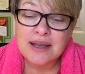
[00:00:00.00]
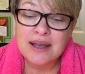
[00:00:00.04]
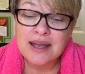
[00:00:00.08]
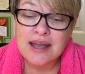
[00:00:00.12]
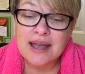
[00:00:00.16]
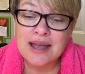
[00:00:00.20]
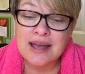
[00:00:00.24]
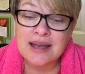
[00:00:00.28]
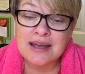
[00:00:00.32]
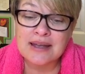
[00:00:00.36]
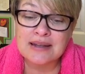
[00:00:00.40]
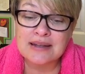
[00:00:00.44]

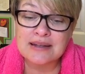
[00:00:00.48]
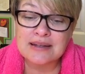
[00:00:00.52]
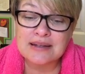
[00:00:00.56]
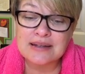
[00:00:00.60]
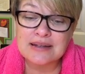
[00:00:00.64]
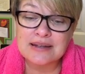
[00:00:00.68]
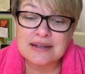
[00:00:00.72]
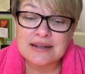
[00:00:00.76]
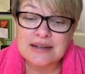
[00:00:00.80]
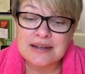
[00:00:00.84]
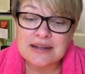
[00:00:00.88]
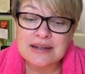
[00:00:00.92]

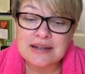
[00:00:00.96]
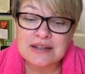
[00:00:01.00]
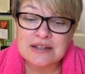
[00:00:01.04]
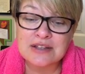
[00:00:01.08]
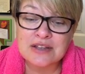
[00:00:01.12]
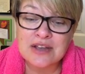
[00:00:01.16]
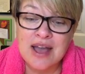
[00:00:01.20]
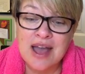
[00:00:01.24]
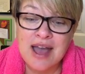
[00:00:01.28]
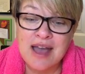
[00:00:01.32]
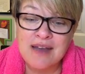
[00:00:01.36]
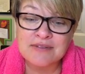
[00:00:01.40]
And
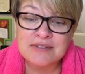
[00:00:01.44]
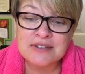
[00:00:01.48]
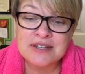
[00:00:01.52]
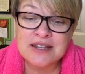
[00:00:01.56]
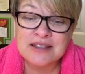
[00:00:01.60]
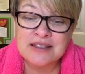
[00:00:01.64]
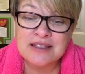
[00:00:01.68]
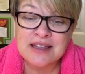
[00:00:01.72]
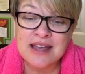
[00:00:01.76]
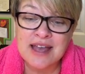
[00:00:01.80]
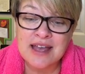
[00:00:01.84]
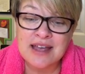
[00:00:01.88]
you have to
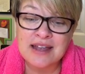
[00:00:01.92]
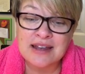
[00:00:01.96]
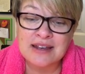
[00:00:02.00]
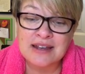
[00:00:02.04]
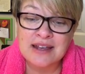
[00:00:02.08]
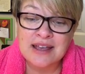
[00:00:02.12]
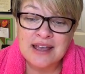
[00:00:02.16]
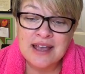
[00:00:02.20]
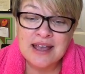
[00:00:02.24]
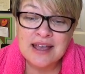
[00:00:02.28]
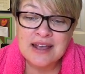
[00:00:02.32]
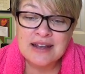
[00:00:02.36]

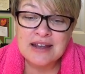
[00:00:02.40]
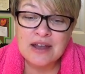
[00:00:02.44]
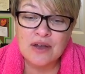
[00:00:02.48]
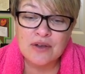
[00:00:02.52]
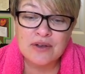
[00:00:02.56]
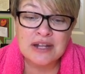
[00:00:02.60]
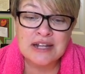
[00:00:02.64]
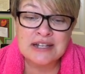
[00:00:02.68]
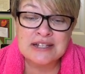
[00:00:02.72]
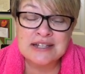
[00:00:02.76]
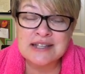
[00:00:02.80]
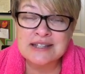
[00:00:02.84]
then now
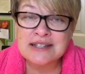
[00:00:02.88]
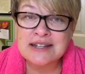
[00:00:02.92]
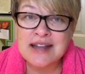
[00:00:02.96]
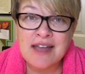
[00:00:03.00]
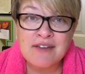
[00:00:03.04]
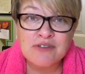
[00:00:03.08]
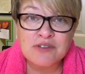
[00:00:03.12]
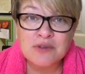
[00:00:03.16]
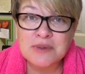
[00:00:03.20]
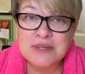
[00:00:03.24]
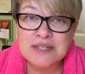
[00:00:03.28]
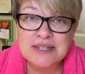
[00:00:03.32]
it doesn't
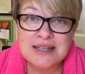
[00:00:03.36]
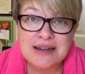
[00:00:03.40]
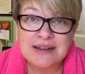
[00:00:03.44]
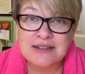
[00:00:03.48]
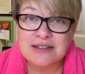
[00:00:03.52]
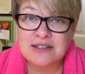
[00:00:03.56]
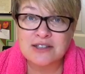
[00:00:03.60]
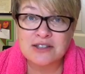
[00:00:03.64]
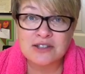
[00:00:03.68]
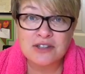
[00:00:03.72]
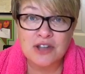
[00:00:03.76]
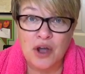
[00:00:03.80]
have to be set in
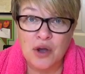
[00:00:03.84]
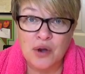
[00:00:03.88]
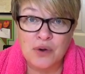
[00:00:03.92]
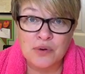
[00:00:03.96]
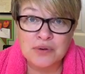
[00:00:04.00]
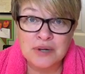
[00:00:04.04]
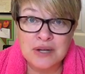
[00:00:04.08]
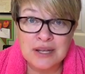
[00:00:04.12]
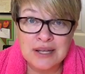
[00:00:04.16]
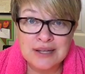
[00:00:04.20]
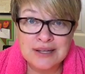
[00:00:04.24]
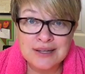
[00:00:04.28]

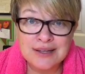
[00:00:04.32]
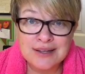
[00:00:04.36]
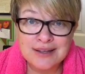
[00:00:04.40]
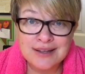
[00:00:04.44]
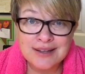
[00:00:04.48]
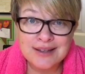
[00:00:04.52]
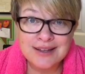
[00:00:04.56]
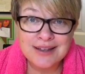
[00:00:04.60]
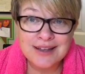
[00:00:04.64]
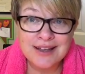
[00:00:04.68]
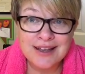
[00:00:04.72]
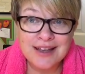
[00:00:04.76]
stone
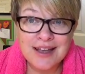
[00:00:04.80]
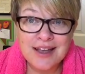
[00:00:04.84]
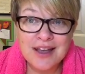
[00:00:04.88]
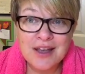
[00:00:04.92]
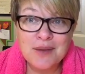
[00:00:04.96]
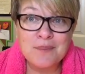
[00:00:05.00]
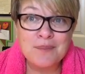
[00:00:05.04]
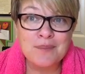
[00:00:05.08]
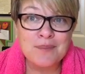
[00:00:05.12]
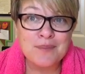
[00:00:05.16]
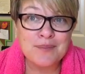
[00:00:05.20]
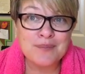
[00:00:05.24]

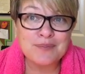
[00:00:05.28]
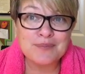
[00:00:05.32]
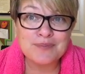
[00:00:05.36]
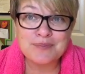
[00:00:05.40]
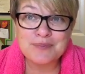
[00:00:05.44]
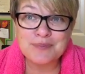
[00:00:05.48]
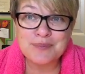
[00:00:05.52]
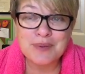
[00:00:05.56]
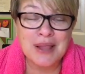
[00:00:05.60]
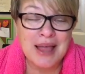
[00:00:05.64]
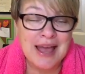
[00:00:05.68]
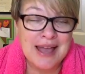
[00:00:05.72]

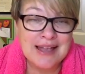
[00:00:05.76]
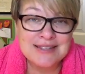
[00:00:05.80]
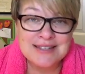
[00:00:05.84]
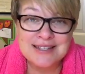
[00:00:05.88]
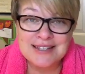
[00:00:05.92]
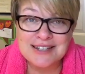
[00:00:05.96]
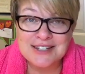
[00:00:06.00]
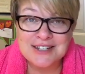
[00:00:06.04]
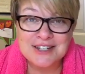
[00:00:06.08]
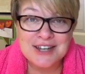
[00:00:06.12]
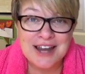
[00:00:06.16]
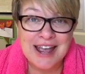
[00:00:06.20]
plans
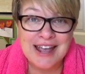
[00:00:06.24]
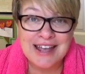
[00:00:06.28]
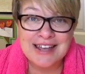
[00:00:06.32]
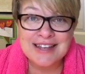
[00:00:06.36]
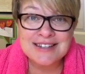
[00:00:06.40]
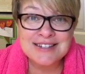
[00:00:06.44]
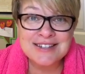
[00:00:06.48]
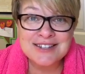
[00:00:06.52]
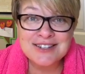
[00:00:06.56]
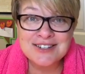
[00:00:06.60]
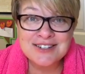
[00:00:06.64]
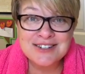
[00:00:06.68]
can
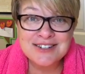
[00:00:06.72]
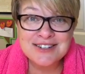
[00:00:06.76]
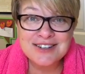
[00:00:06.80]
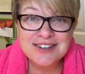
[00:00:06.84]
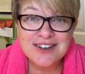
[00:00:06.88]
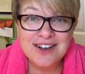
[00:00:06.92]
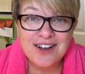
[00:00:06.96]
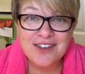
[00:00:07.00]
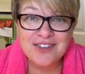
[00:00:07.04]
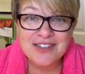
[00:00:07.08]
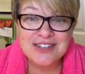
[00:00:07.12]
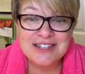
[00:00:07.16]
change
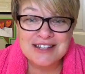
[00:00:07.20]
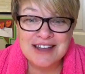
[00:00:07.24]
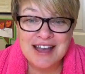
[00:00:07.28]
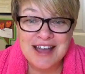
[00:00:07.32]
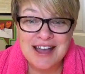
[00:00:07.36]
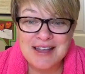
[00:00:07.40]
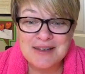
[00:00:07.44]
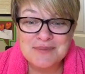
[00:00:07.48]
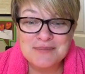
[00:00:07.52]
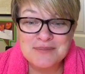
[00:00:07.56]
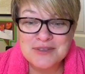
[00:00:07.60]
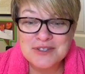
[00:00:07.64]
all the
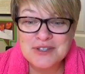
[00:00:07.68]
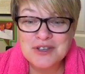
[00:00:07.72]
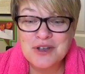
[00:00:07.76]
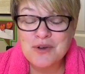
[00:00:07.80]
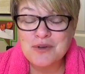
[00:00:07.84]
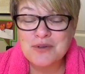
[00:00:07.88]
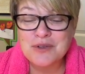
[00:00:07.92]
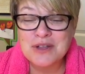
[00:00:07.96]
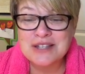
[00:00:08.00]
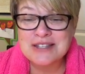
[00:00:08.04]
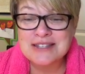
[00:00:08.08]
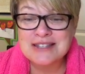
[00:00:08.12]
time.
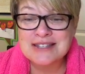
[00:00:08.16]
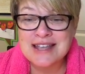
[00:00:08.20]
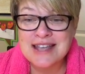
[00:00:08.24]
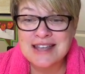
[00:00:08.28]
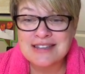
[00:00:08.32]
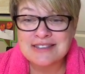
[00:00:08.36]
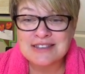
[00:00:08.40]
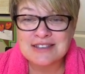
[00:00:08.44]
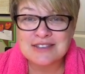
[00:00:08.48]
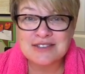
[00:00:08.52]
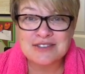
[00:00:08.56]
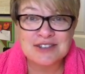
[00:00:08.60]
So let's
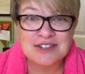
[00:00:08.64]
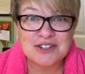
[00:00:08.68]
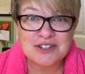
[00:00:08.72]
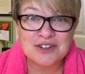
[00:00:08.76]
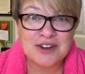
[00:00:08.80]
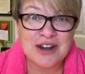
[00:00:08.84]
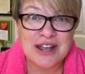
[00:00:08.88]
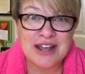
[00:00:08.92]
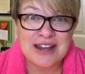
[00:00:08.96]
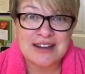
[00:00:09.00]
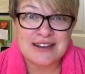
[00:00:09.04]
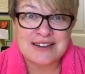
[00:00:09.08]
take the, the
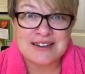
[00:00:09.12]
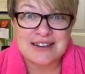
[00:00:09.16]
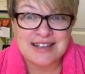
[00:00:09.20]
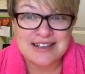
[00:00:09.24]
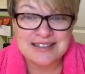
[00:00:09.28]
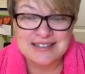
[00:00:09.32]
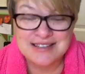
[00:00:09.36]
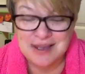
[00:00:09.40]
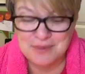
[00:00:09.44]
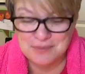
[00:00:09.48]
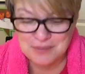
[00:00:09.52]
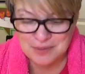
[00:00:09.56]
train
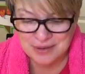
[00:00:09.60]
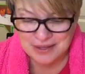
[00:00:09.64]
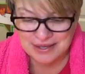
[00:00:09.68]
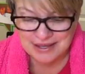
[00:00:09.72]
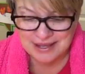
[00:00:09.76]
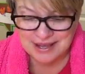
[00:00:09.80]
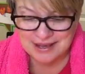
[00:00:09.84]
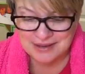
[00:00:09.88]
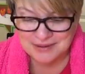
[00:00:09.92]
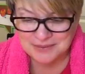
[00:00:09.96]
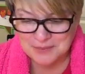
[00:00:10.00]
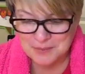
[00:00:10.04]
example
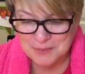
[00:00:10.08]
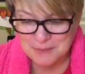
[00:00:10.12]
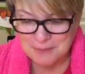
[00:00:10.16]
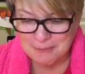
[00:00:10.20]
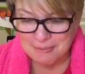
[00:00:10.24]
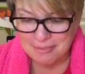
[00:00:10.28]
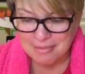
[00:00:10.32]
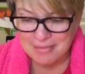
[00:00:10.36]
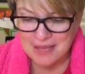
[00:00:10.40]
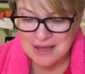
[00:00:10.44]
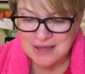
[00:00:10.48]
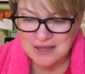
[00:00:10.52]
again.
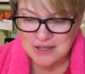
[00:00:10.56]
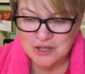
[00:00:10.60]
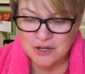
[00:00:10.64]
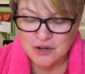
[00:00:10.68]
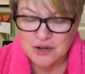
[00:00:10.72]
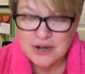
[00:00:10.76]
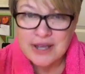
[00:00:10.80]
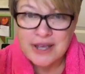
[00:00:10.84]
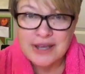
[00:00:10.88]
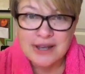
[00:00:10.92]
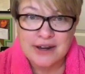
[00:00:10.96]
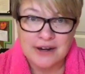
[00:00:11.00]
You're
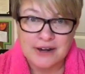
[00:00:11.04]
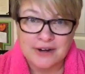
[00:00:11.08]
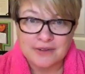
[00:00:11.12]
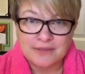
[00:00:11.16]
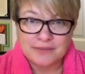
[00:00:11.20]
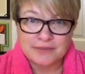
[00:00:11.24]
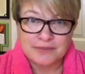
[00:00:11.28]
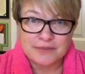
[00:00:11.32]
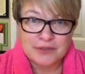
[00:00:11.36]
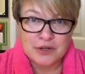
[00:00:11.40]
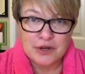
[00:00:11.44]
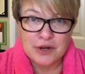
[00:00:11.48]
here,
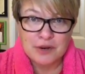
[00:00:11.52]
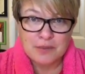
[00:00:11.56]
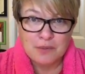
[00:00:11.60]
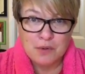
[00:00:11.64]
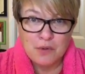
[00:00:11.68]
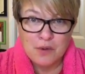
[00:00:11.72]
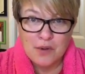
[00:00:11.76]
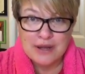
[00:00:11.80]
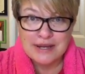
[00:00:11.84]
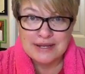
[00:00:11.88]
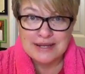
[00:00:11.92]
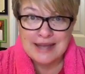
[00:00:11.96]
you're at
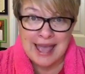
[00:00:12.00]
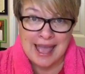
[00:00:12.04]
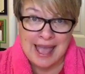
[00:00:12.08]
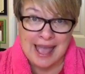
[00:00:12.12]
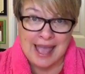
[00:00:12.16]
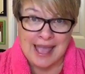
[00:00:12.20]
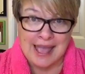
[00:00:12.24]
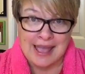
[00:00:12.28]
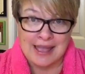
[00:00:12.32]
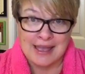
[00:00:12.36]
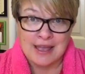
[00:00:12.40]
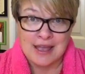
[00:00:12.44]
point
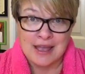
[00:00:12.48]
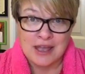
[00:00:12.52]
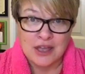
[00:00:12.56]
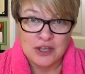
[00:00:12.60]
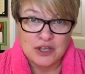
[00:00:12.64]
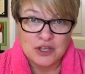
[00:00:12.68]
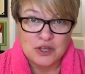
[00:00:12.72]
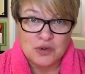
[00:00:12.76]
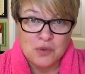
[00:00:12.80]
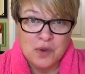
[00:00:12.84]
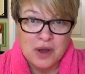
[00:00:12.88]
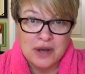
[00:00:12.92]
A,
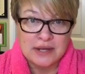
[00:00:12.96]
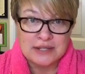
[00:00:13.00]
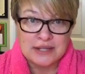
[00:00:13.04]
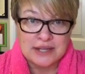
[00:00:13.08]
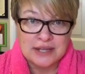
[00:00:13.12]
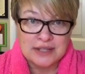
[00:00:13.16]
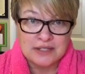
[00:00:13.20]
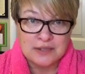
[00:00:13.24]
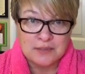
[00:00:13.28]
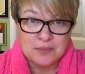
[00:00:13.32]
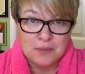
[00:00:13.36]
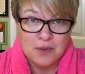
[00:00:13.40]
you want to
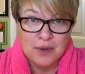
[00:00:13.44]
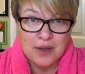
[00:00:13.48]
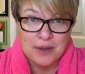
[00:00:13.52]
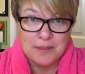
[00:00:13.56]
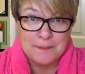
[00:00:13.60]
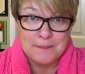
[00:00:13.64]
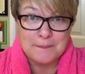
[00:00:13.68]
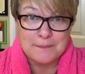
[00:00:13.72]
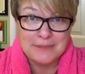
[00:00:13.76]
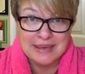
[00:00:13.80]
get to point